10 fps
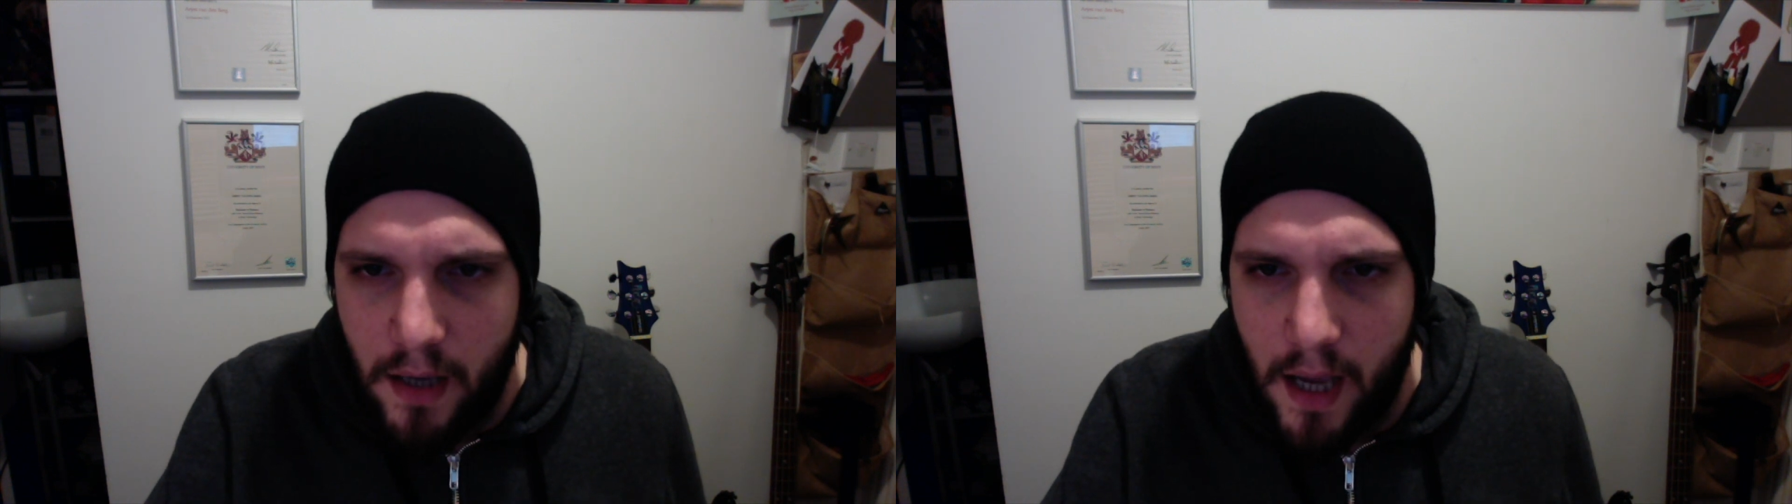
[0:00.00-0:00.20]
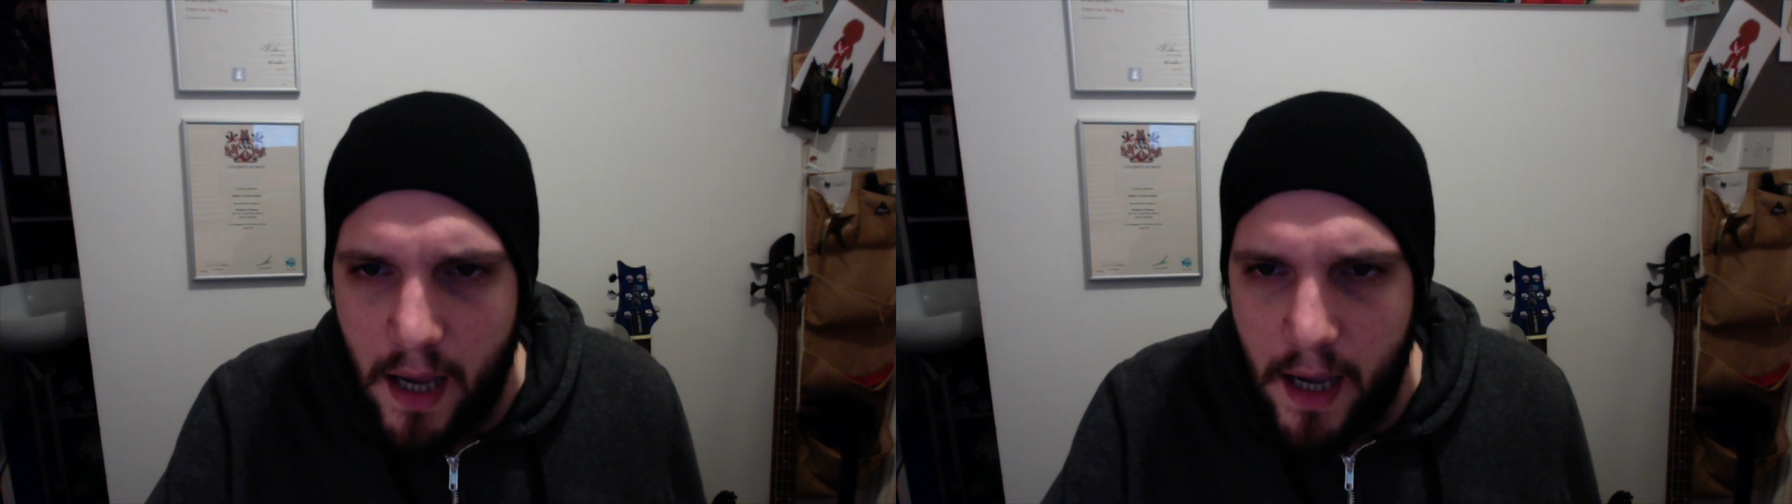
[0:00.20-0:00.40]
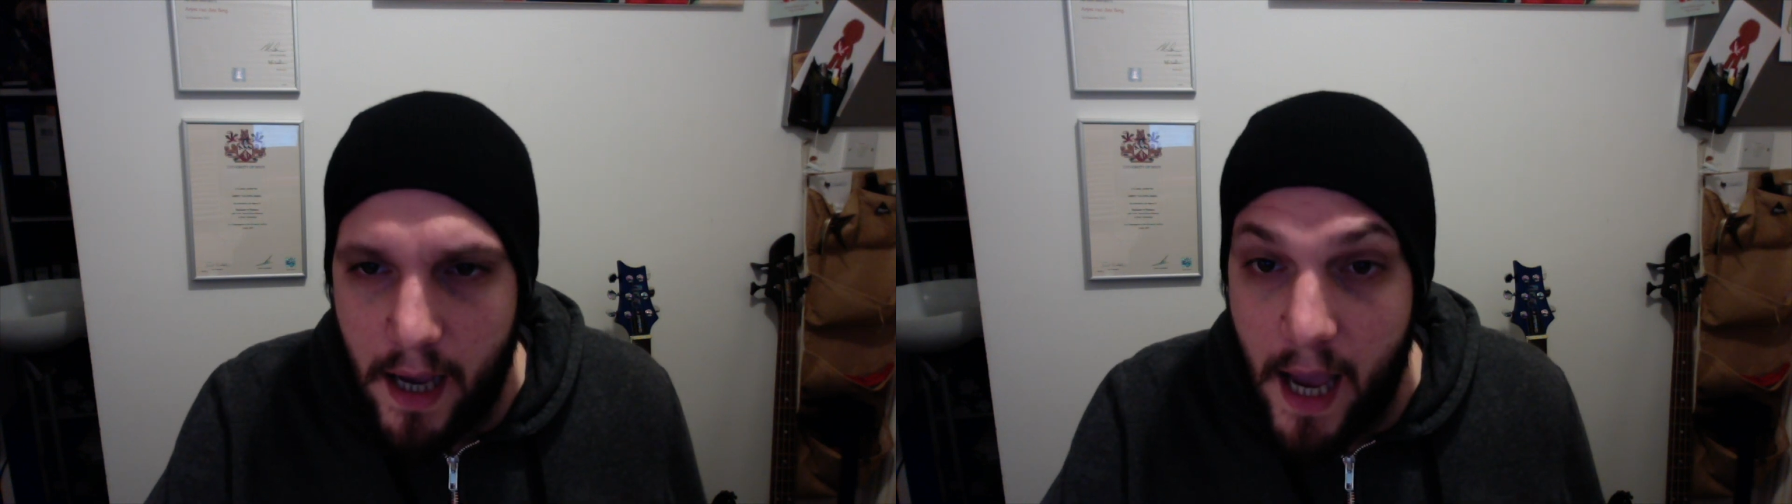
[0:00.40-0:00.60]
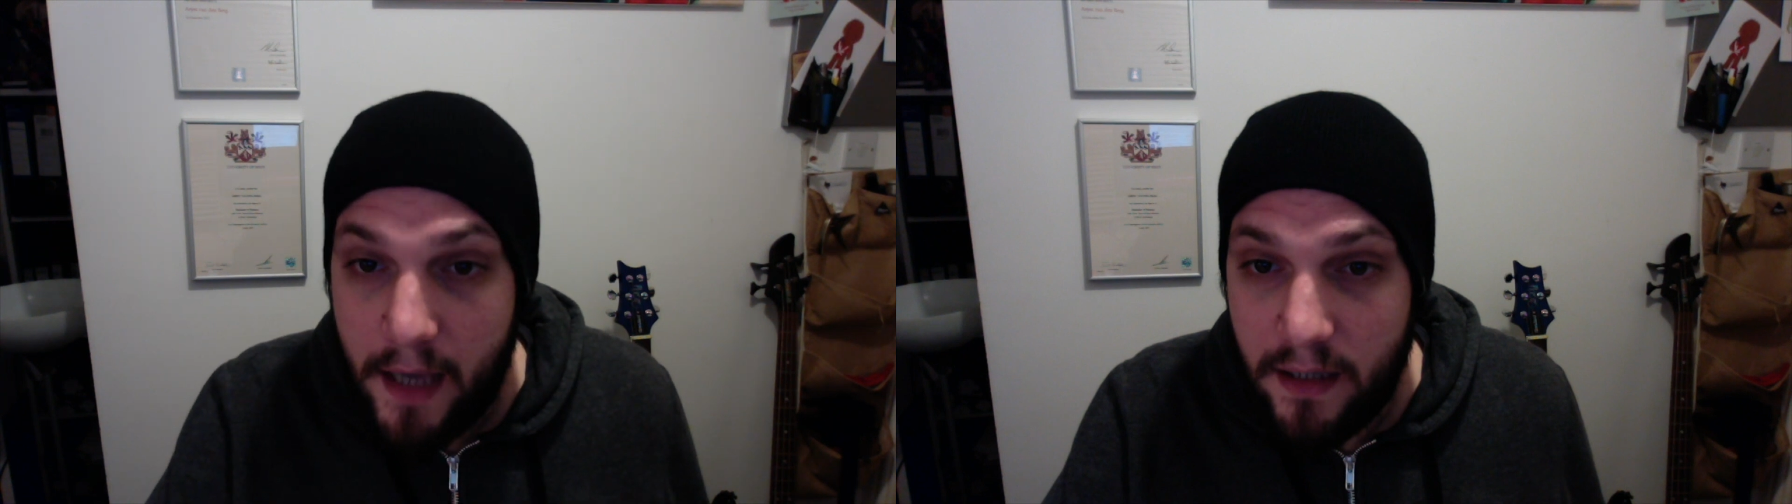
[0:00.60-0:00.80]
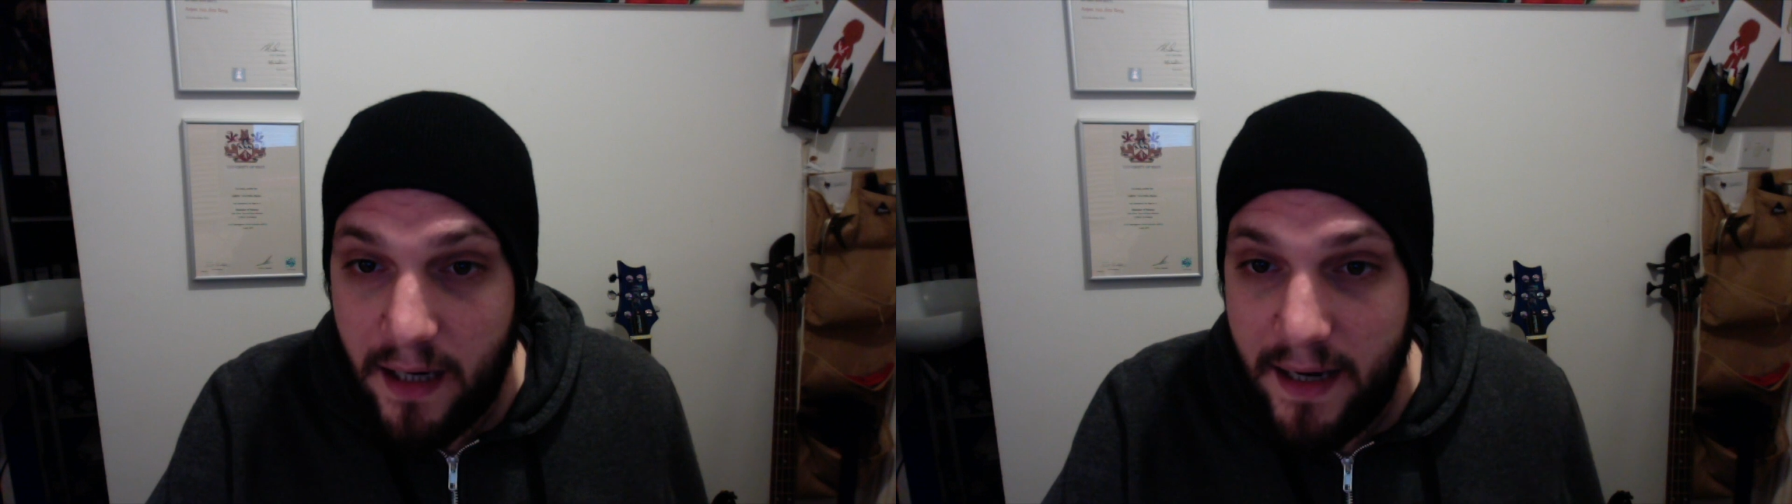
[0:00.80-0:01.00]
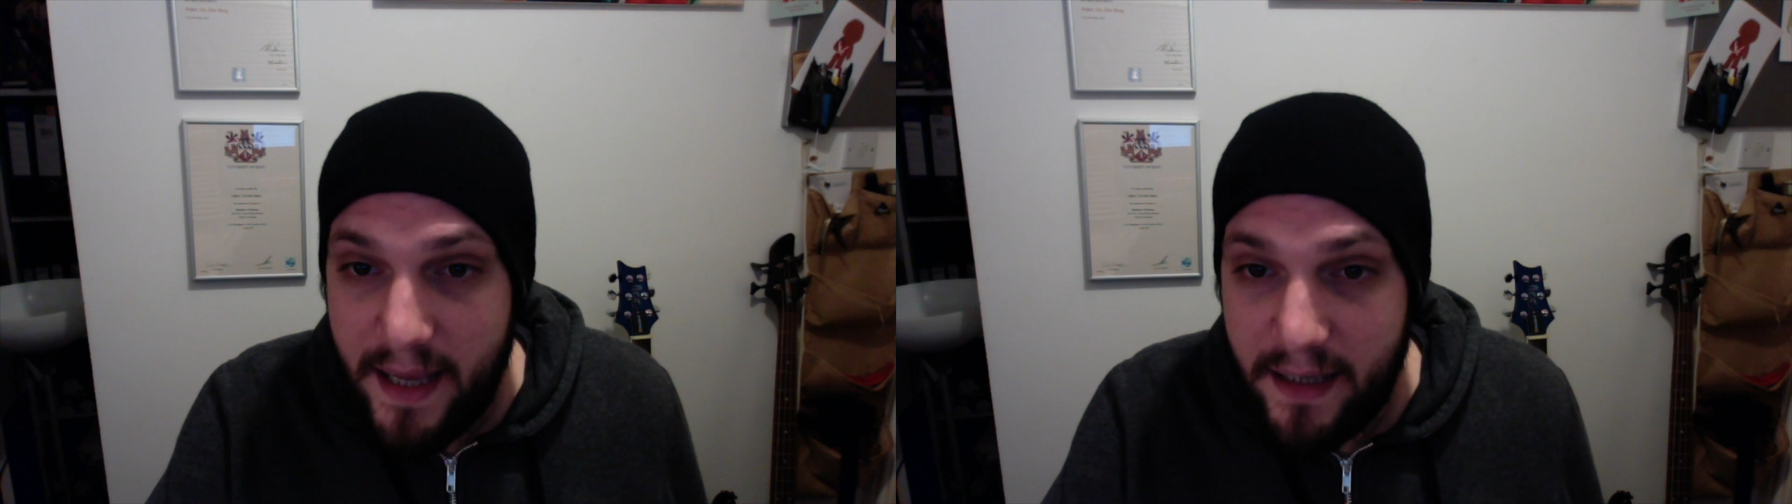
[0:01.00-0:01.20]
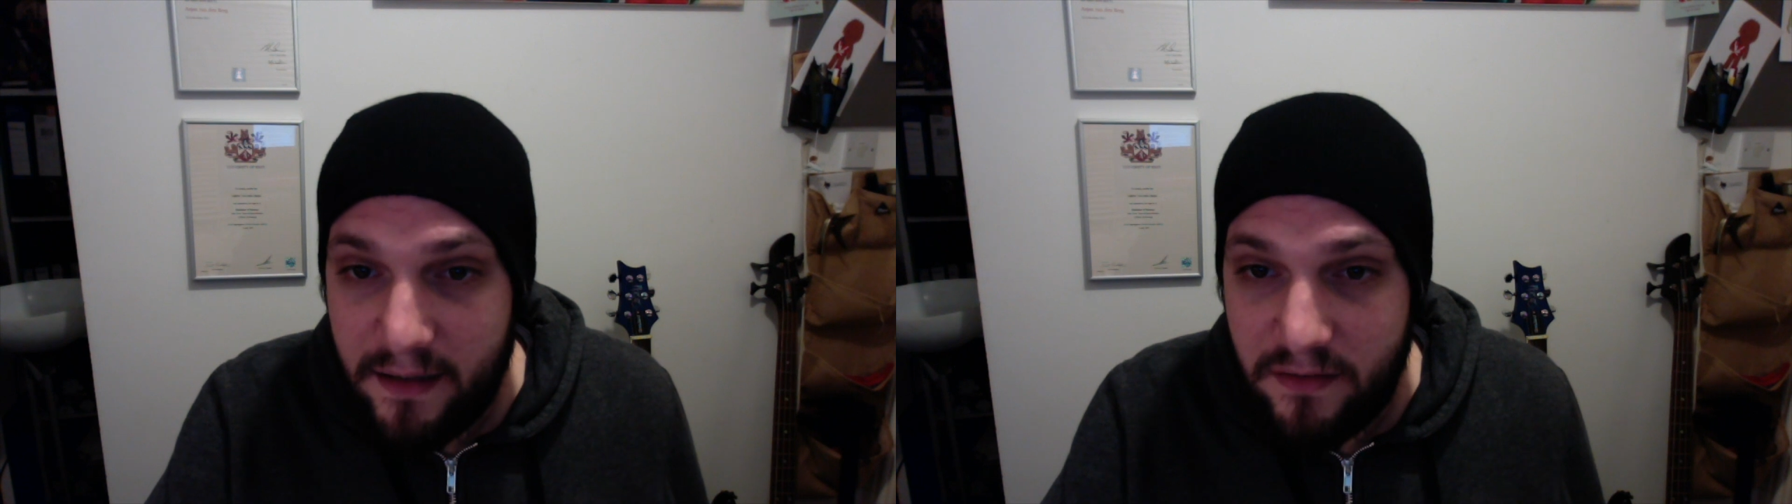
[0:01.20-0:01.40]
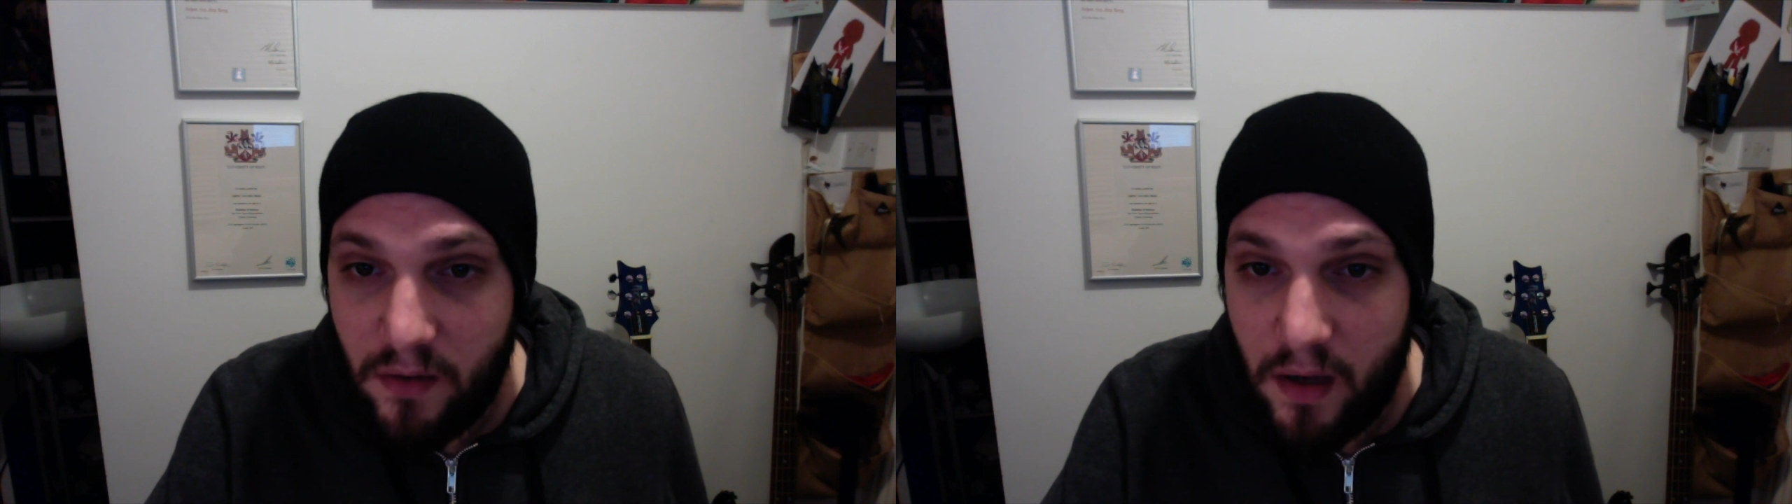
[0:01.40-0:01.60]
Uh, and a link
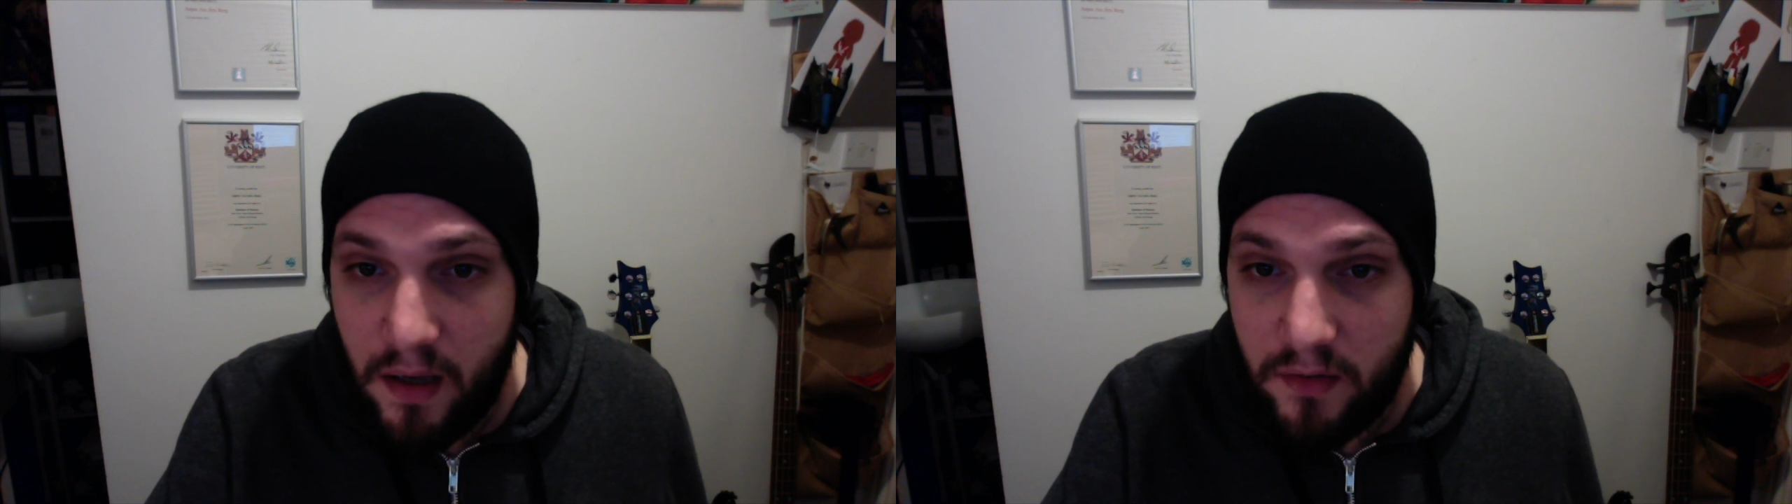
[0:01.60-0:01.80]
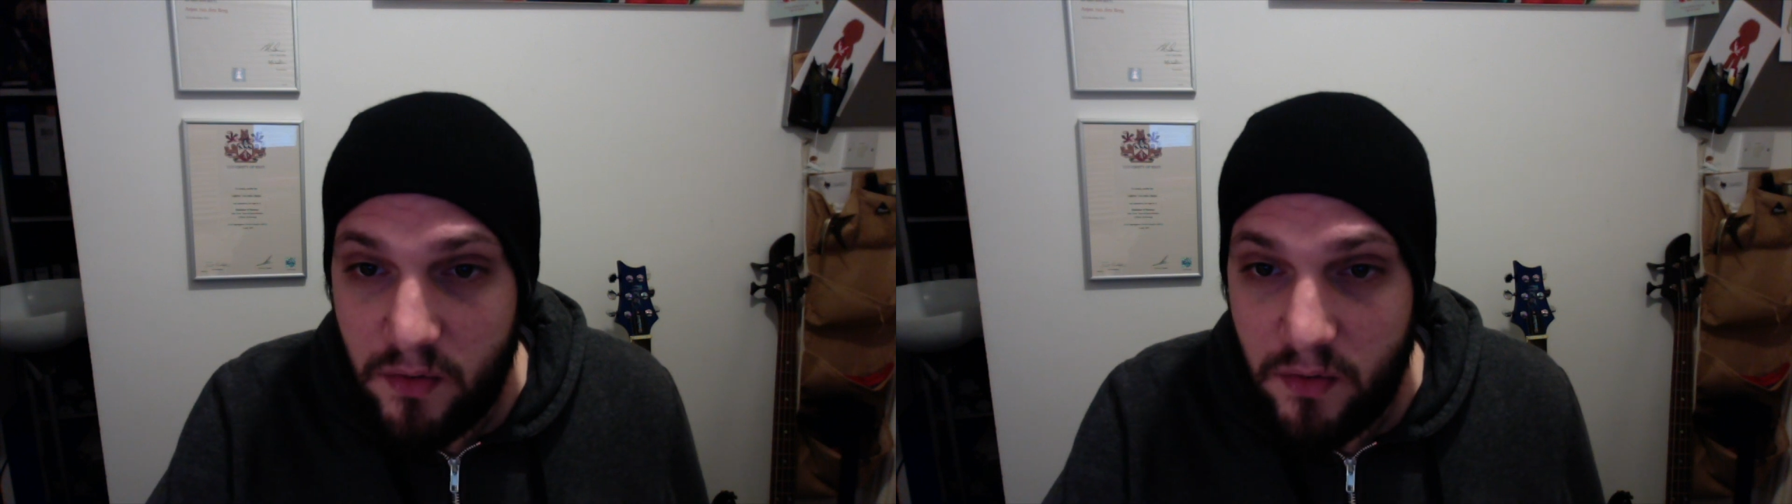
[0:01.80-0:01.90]
uh,